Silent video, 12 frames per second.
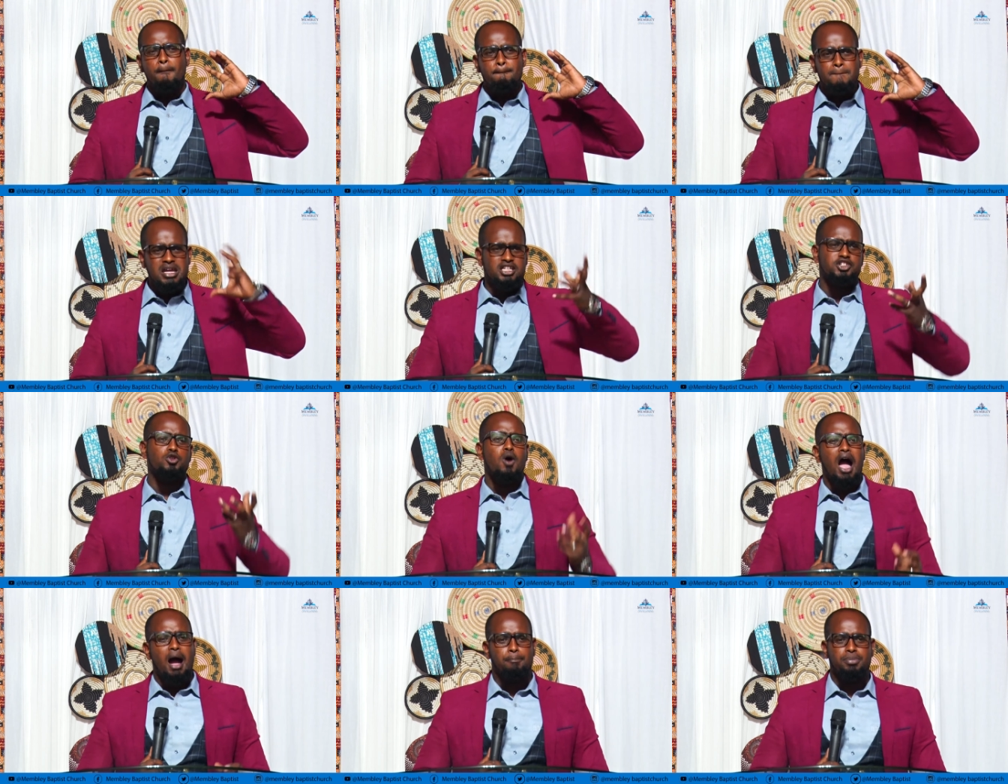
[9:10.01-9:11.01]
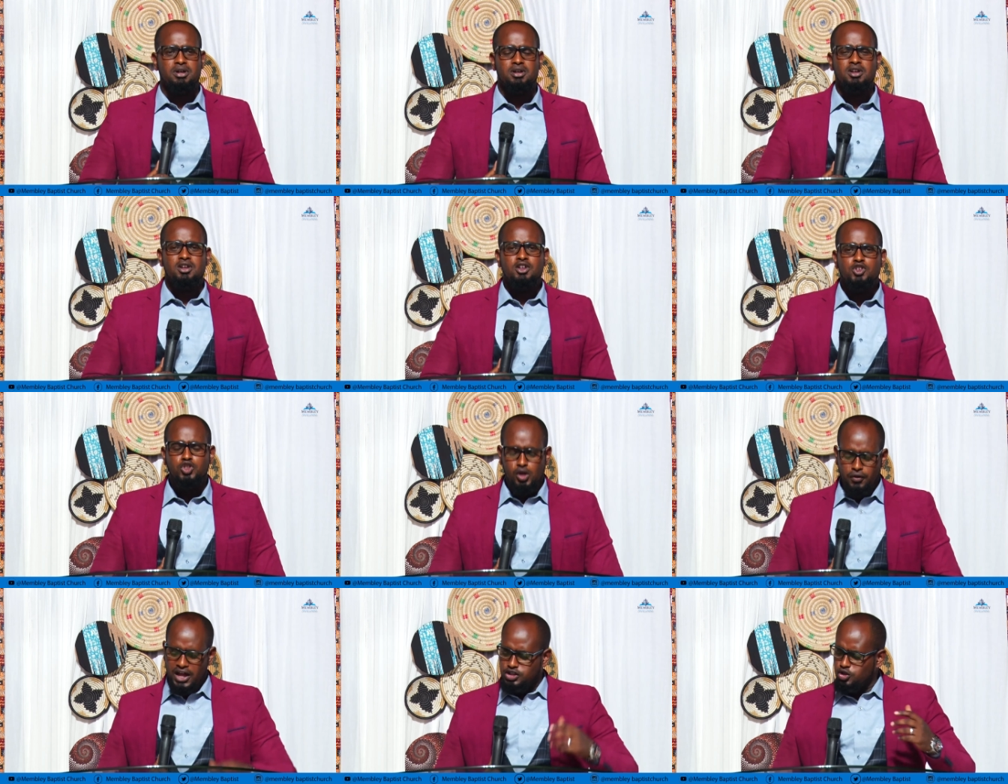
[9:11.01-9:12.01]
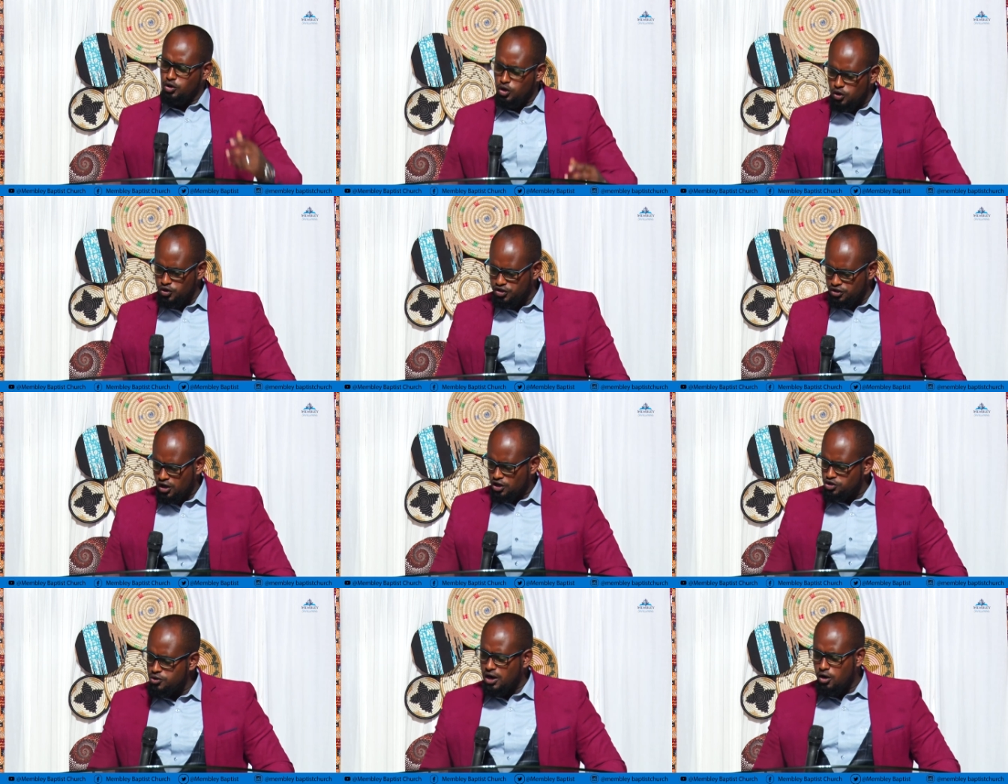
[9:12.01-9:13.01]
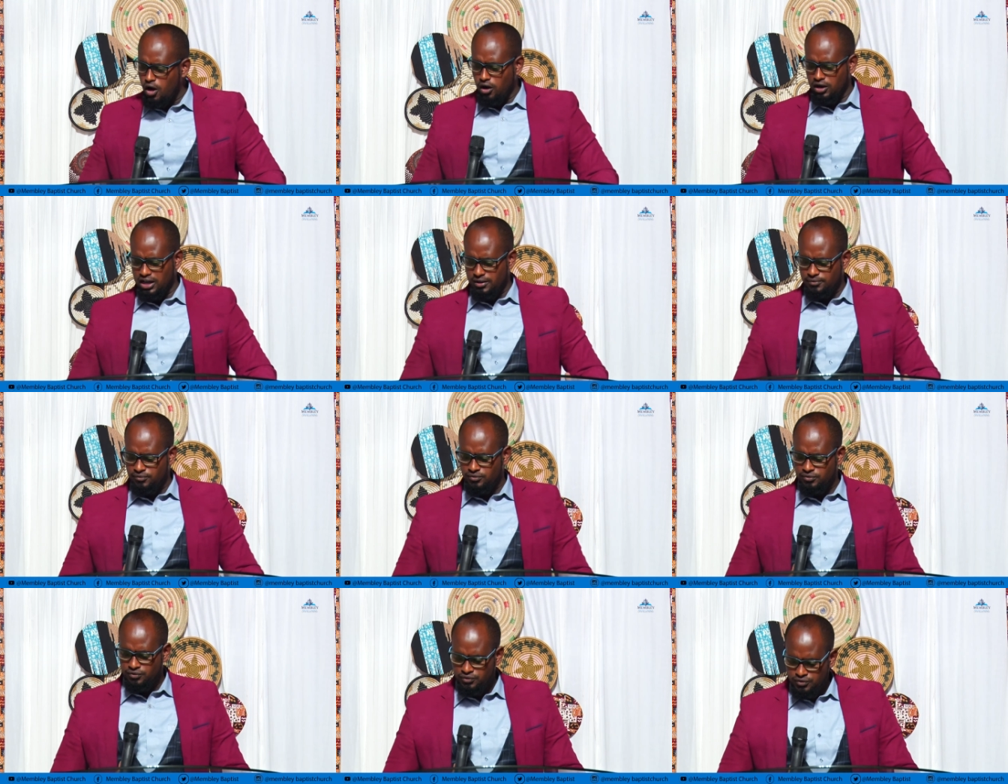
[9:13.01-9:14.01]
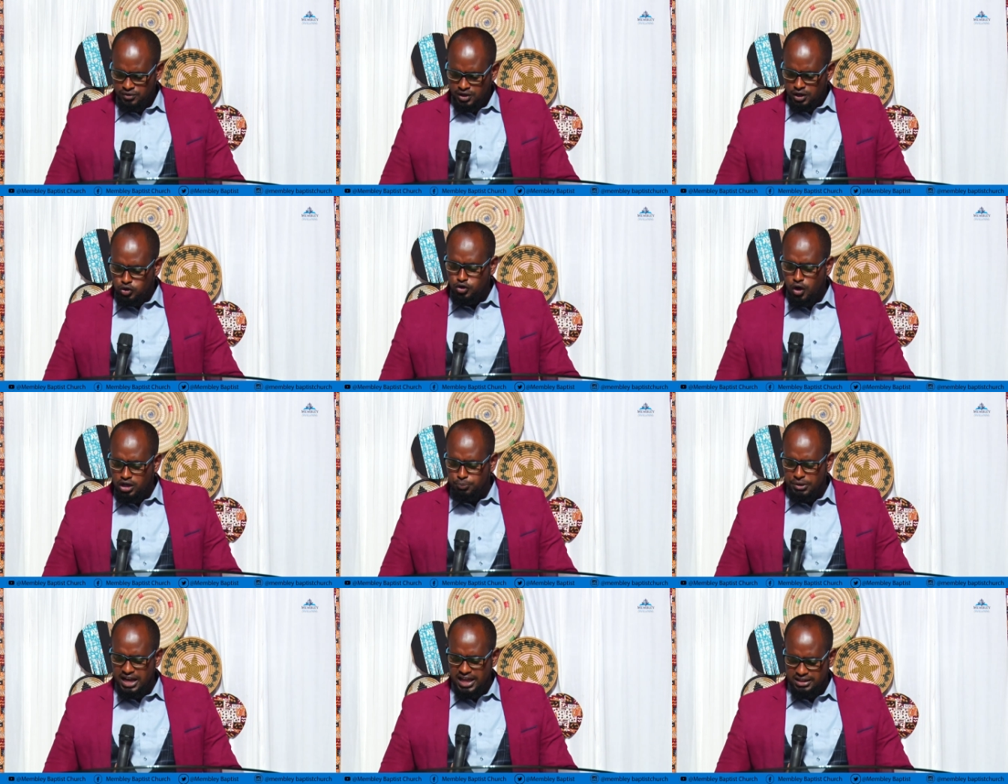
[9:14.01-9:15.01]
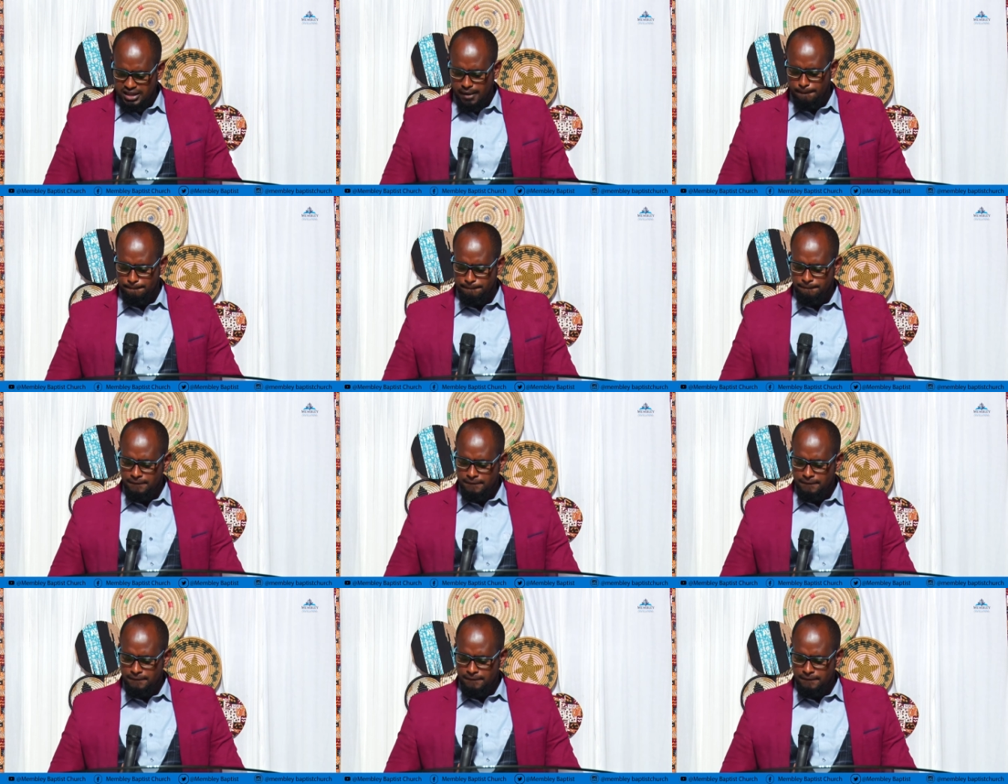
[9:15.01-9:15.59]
mix you up so that you lose your goal. Do not be like them."